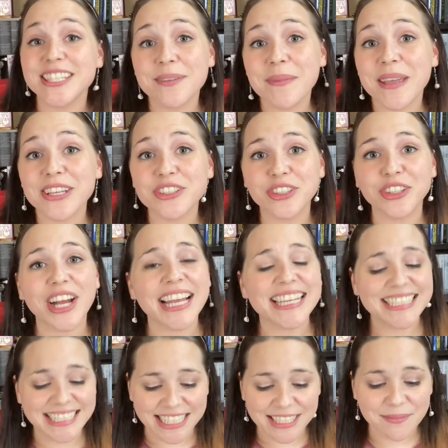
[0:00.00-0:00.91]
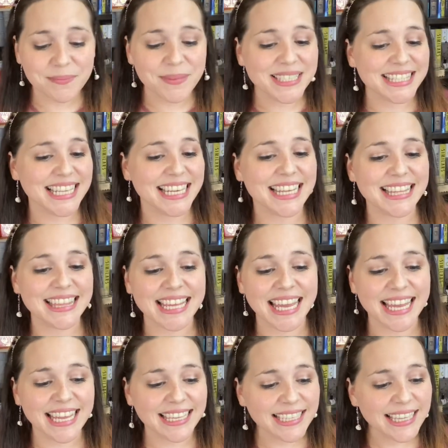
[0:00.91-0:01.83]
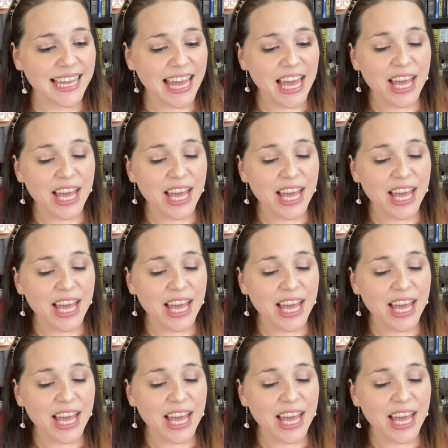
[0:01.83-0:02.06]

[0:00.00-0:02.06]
to make sure I didn't miss anything.